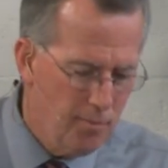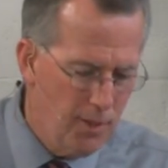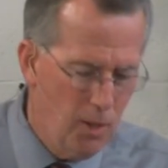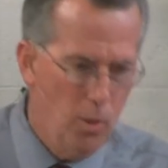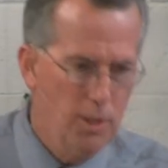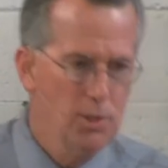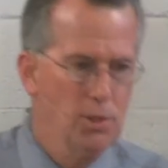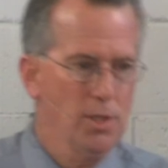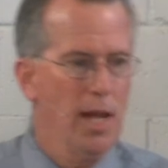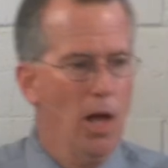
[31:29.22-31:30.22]
He wants
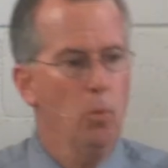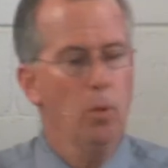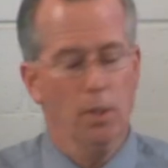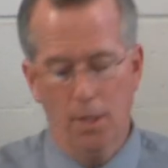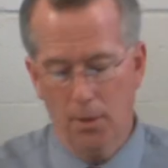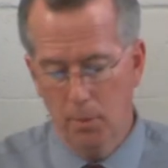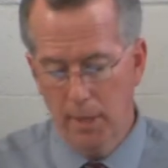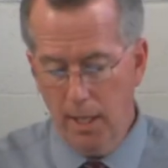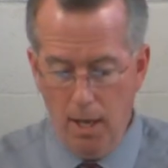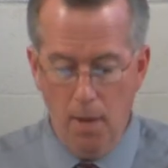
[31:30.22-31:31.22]
us to help one another
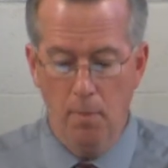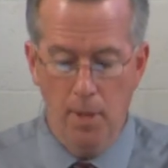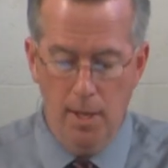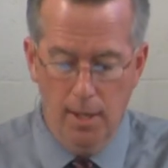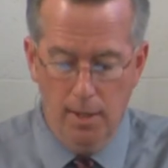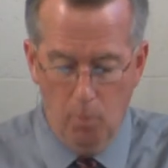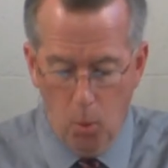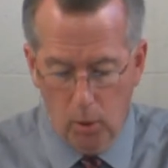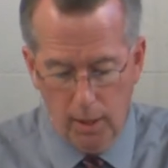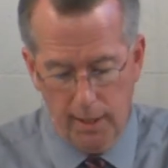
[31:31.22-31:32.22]
become
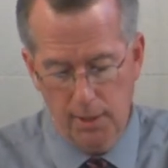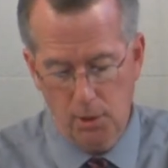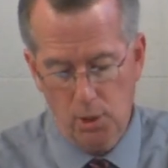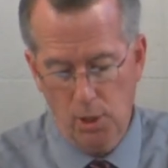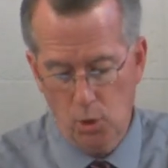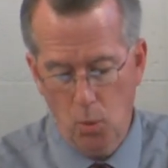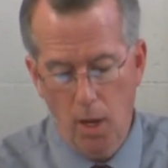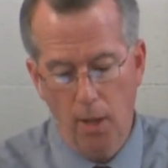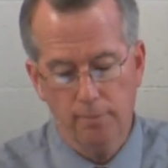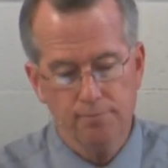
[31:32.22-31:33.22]
more like this as
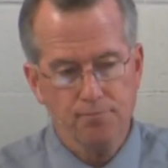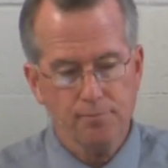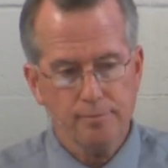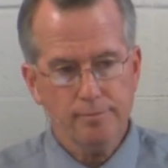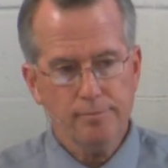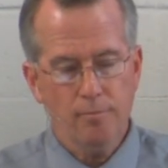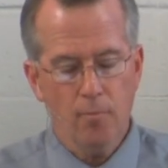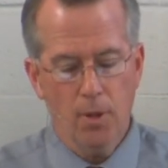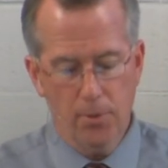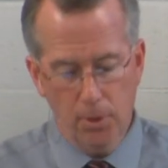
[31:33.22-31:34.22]
well.
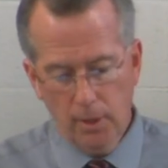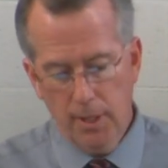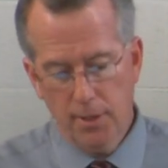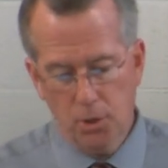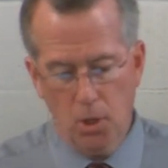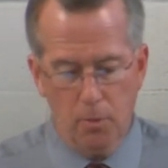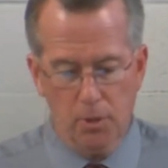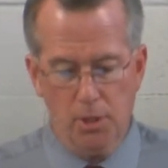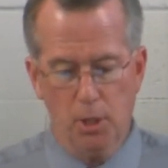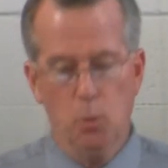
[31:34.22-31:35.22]
Thirdly, the
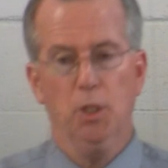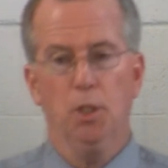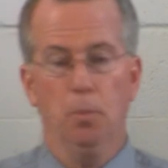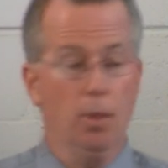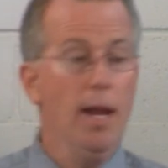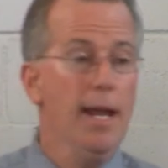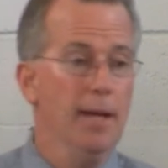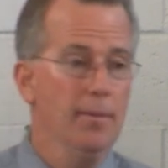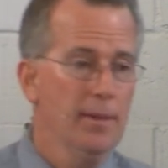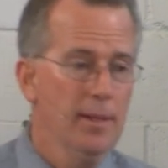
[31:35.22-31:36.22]
psalmist says we should pray
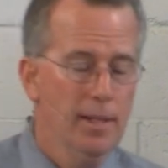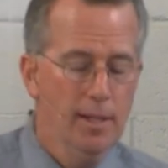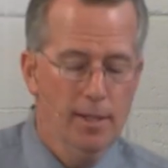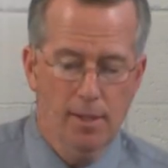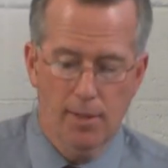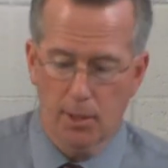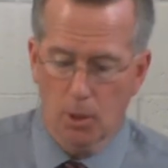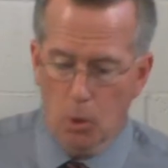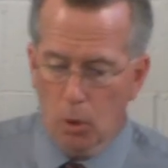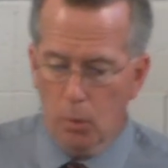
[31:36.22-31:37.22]
that the
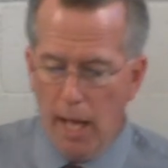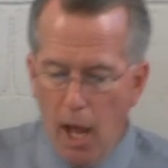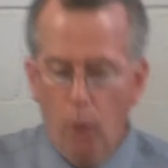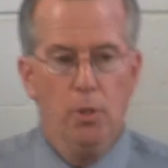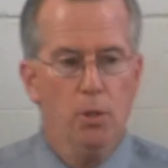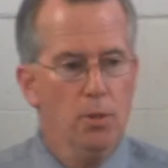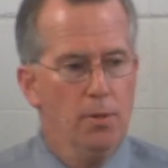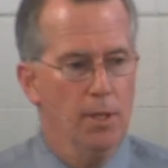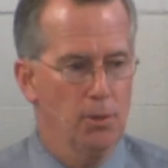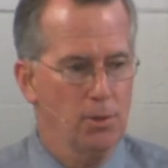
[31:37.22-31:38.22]
Lord would help you do
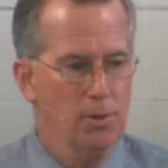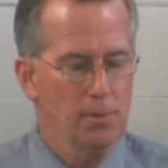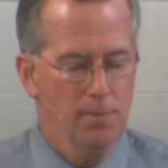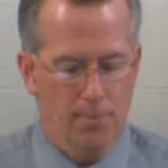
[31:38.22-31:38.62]
this.